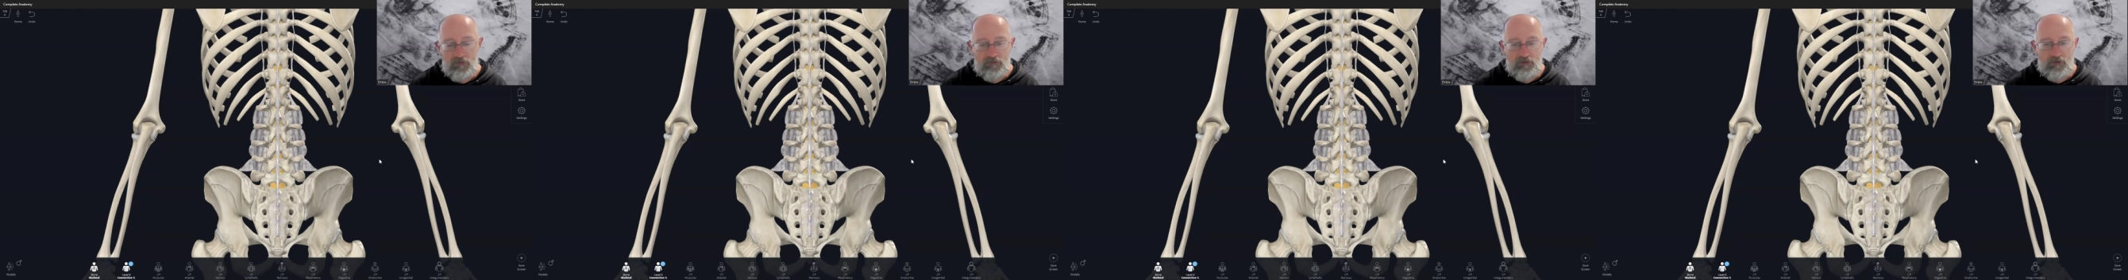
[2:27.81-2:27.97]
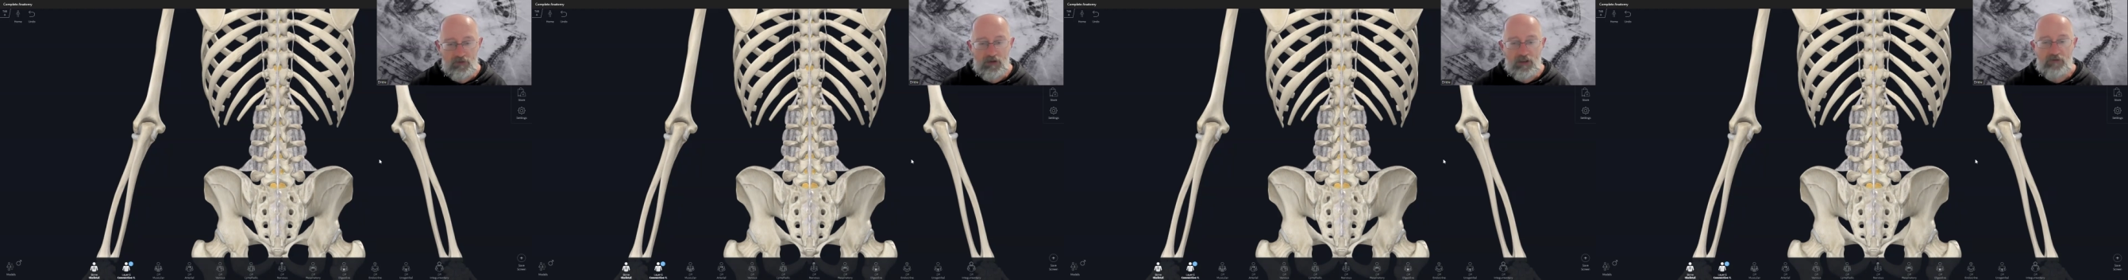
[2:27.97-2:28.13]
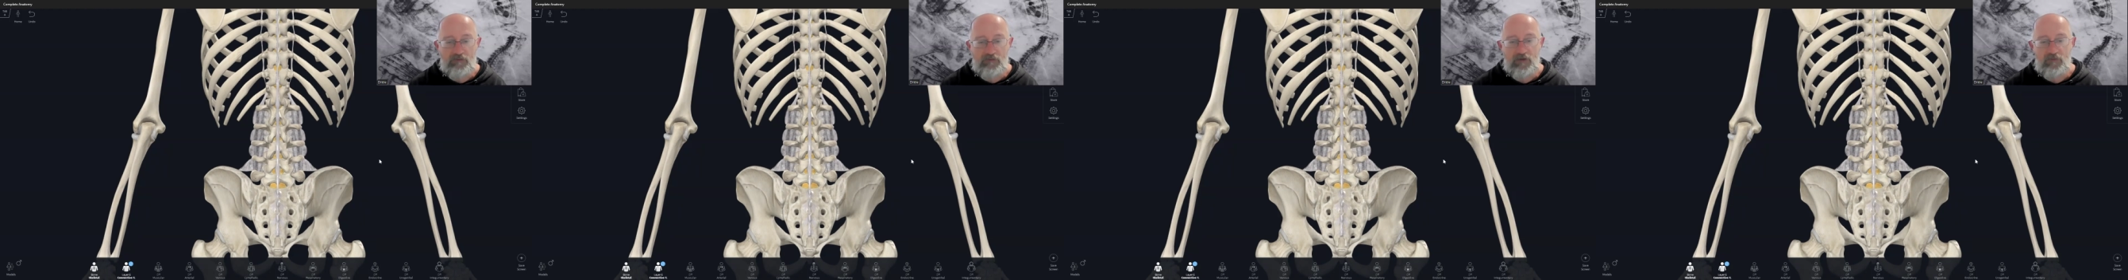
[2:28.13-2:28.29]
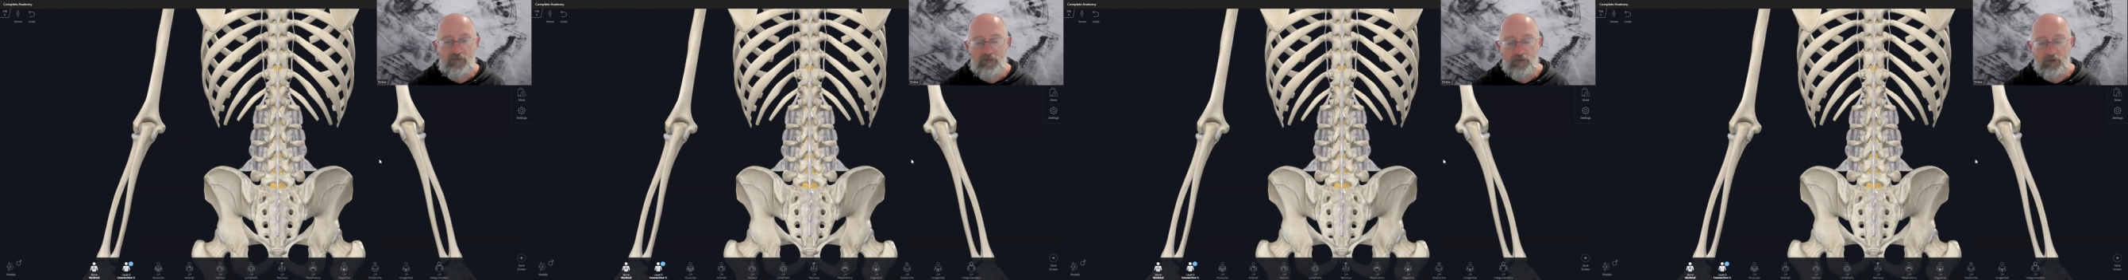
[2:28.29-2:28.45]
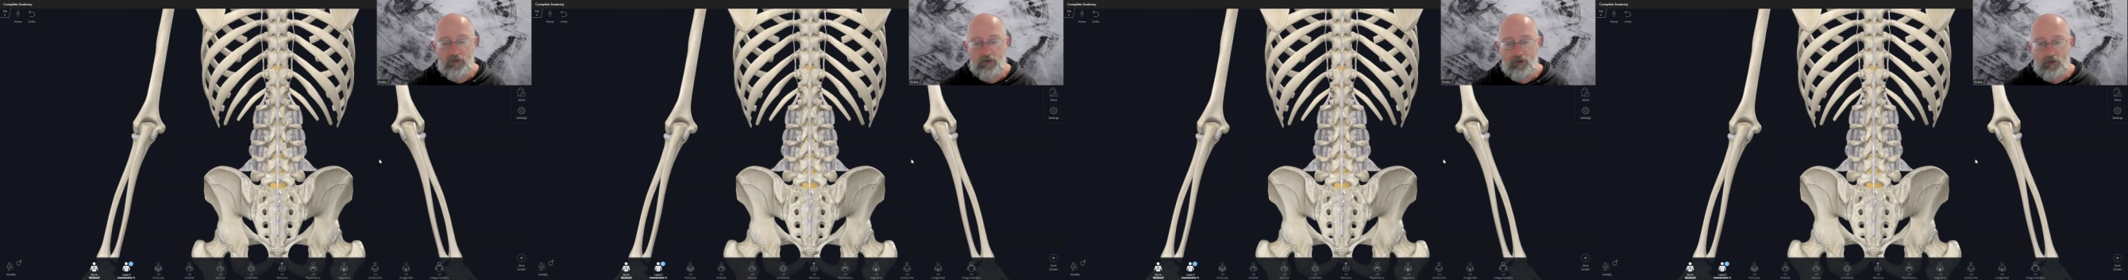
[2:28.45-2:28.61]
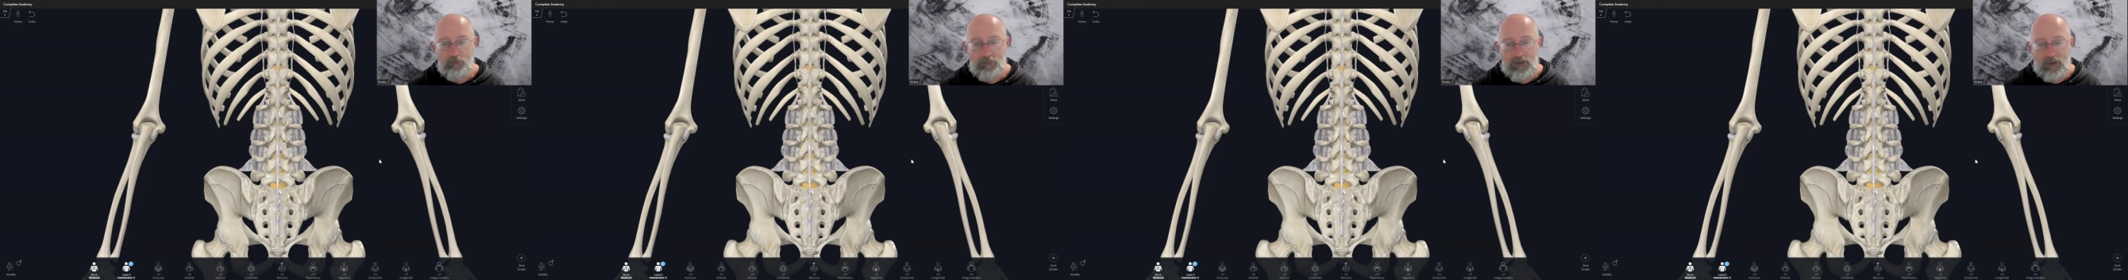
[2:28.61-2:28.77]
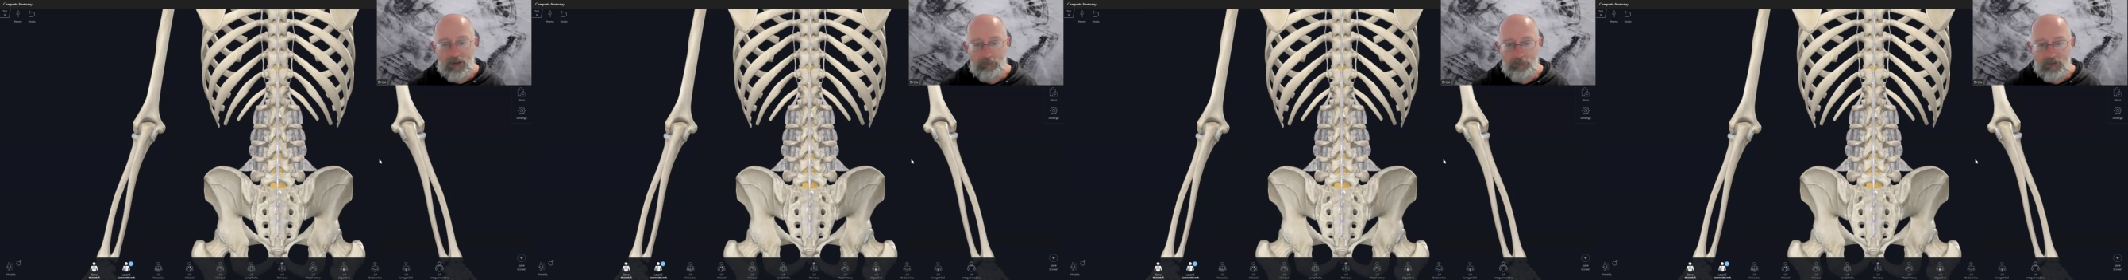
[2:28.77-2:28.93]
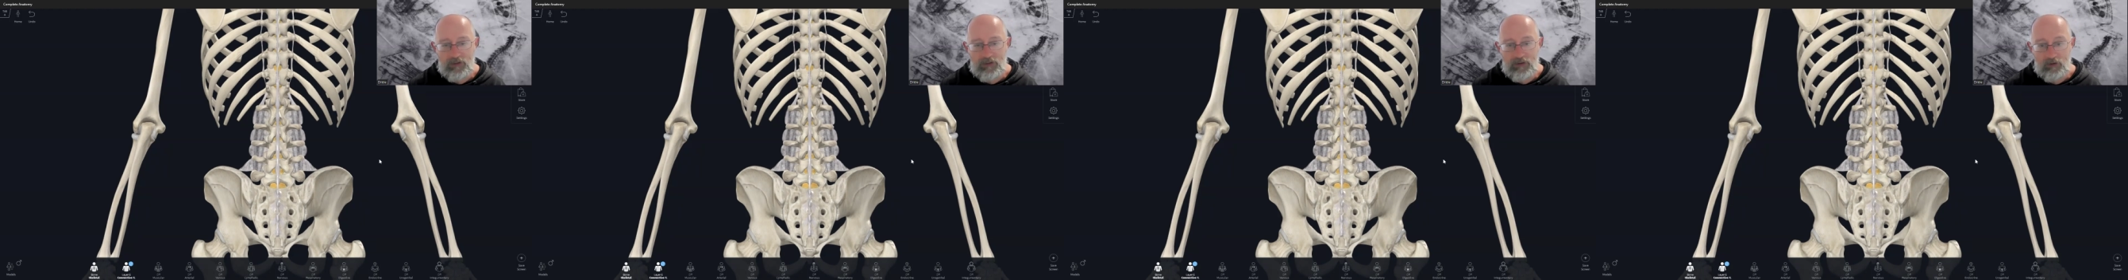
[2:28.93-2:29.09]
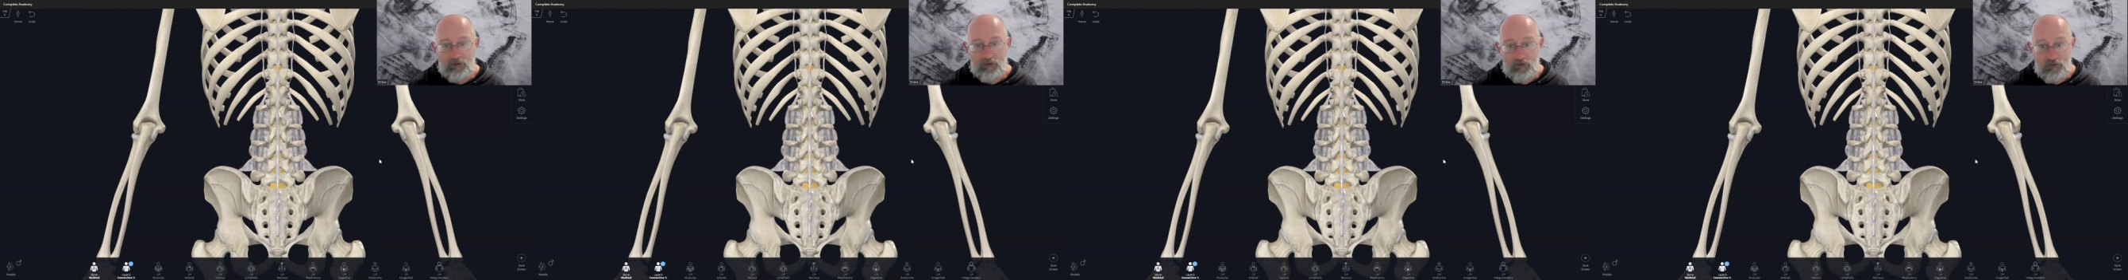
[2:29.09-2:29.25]
So even if the lower back
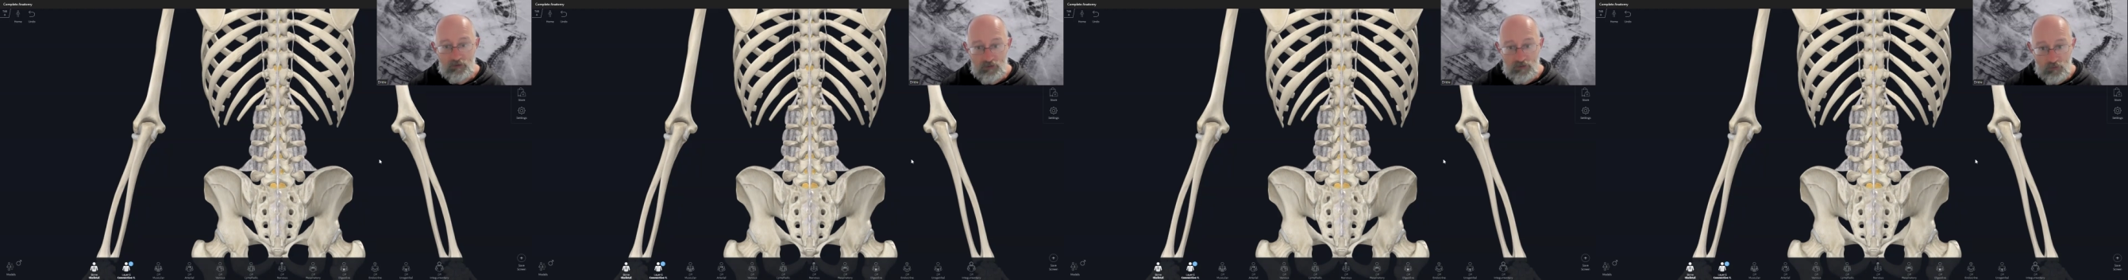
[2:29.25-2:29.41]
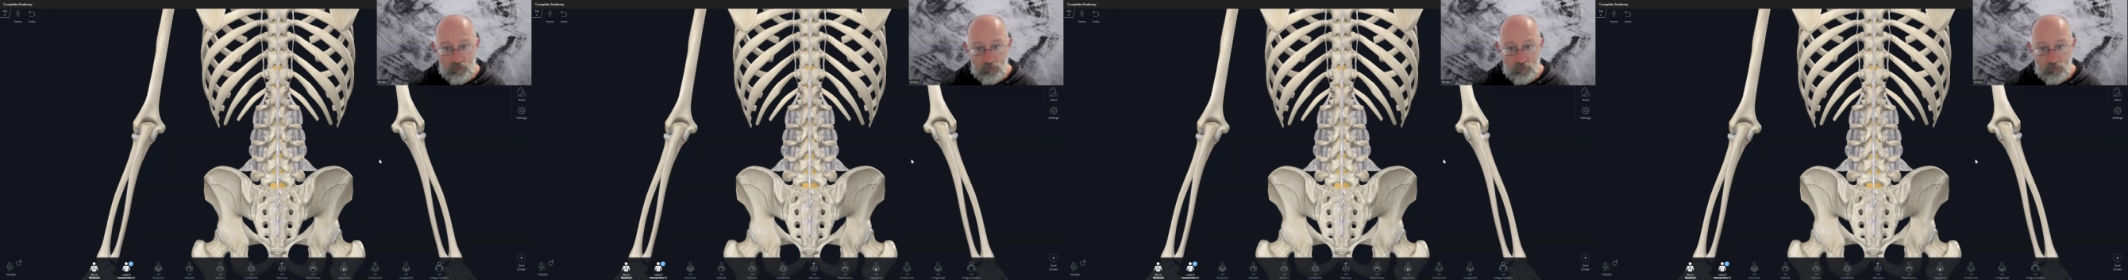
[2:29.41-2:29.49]
pain goes